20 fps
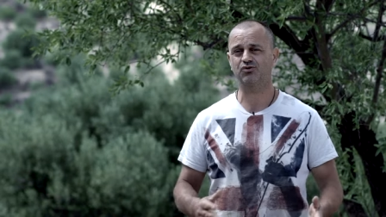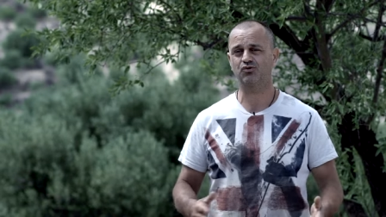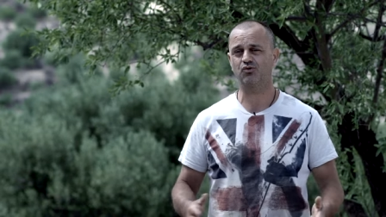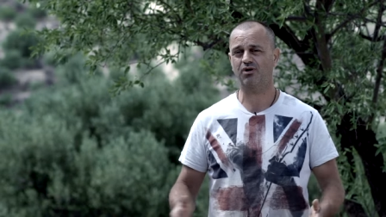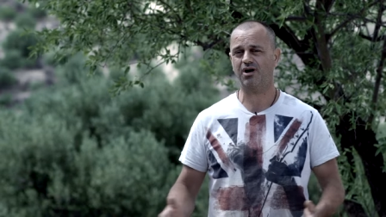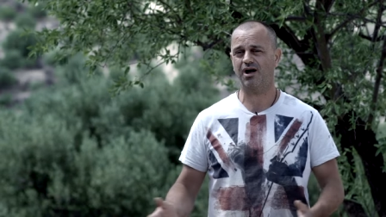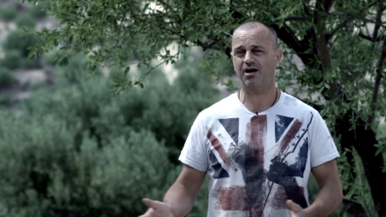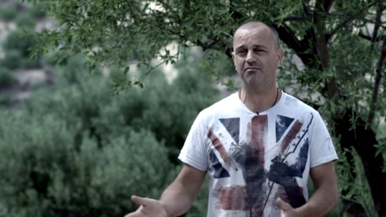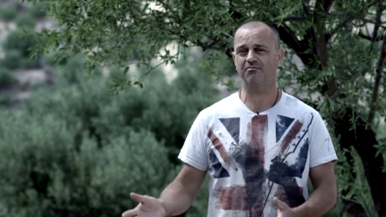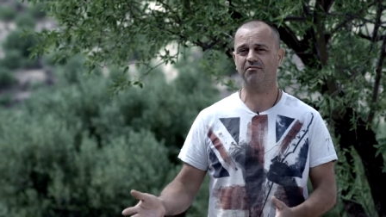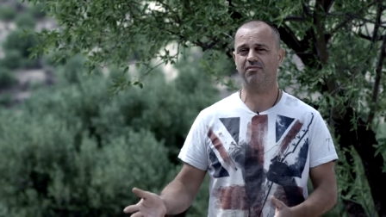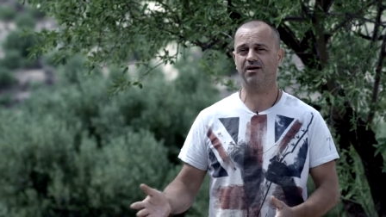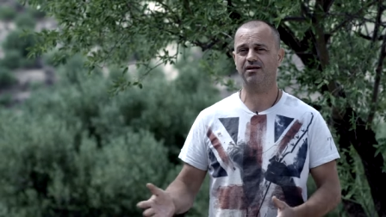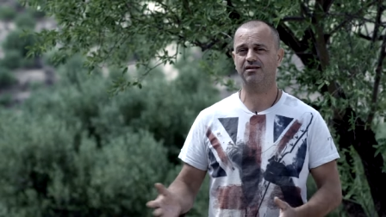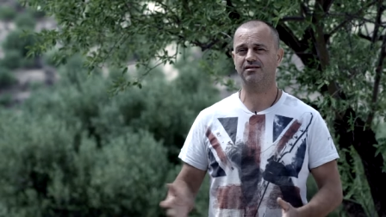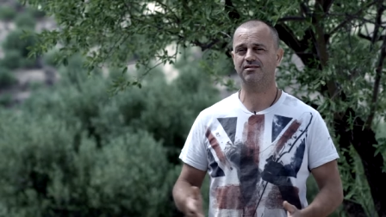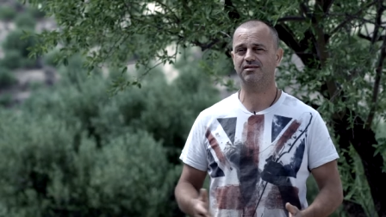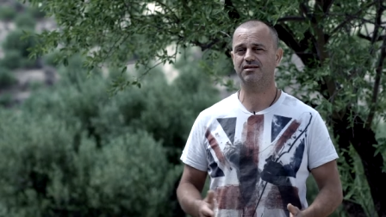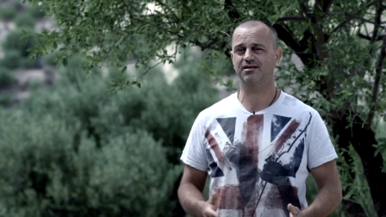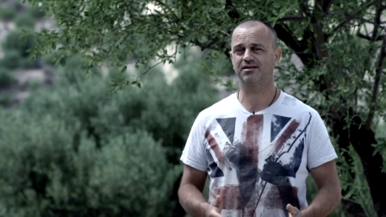to come
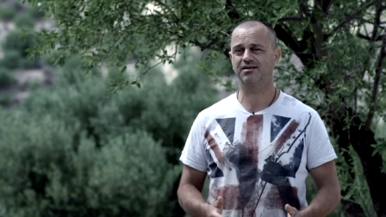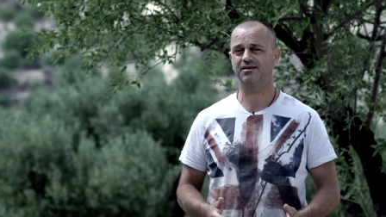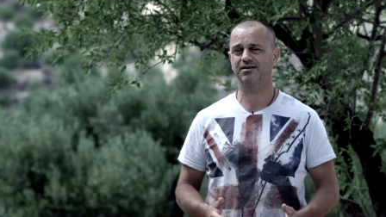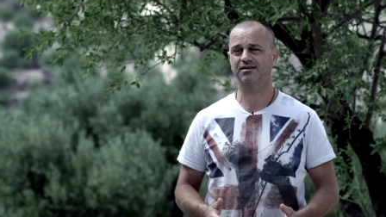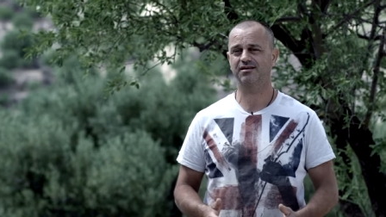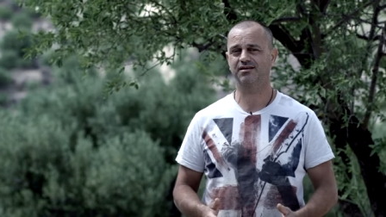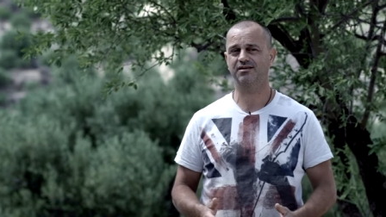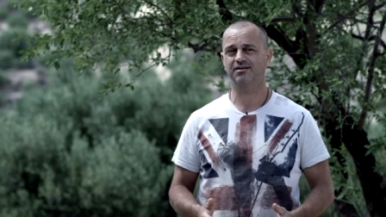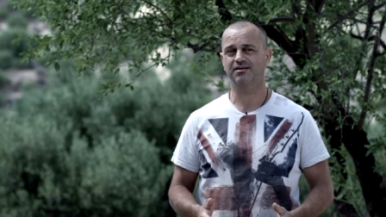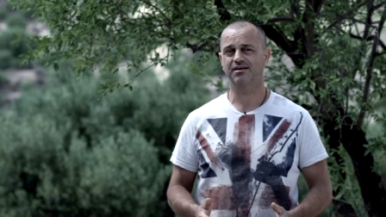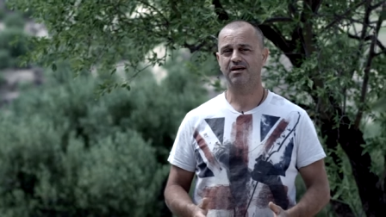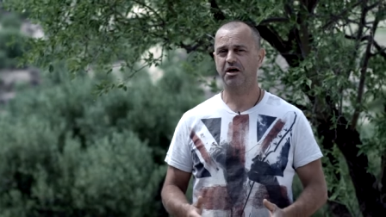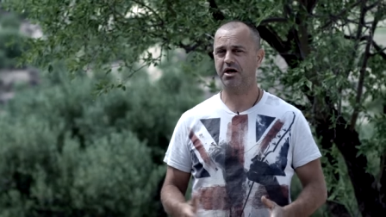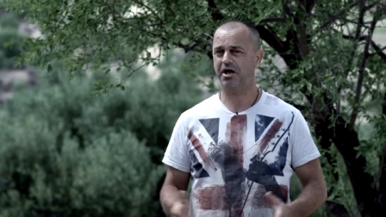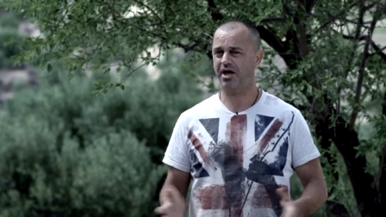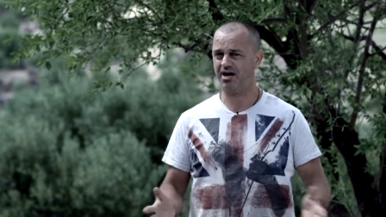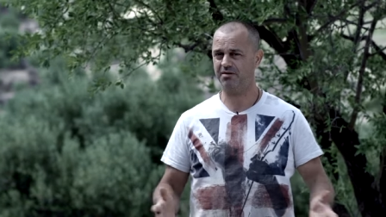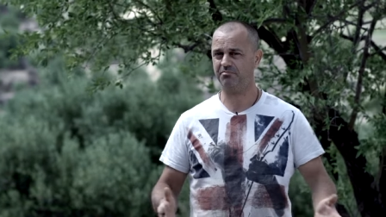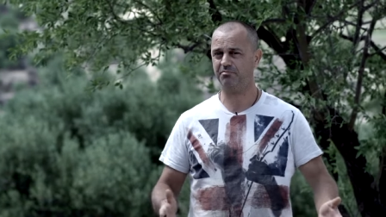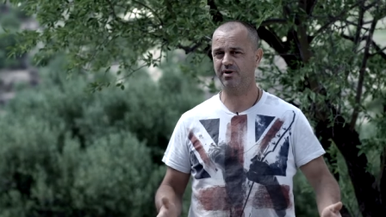and uh,
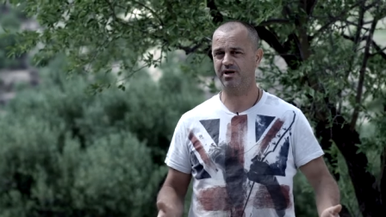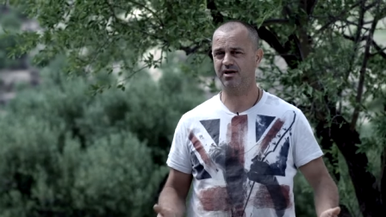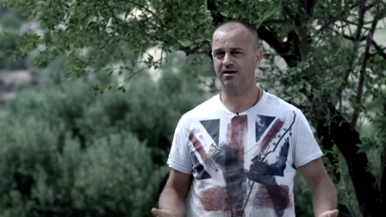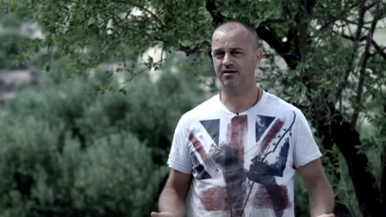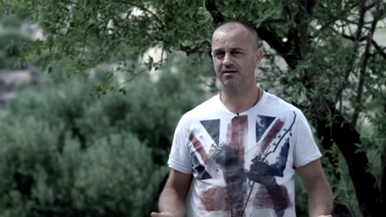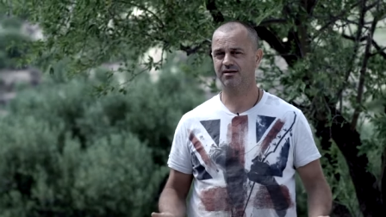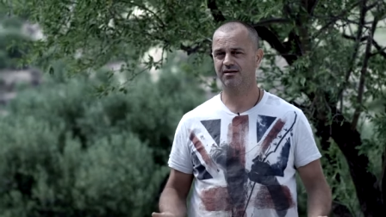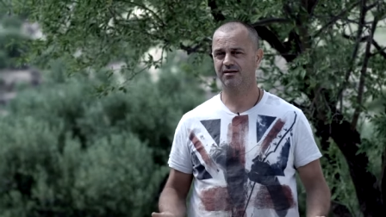help me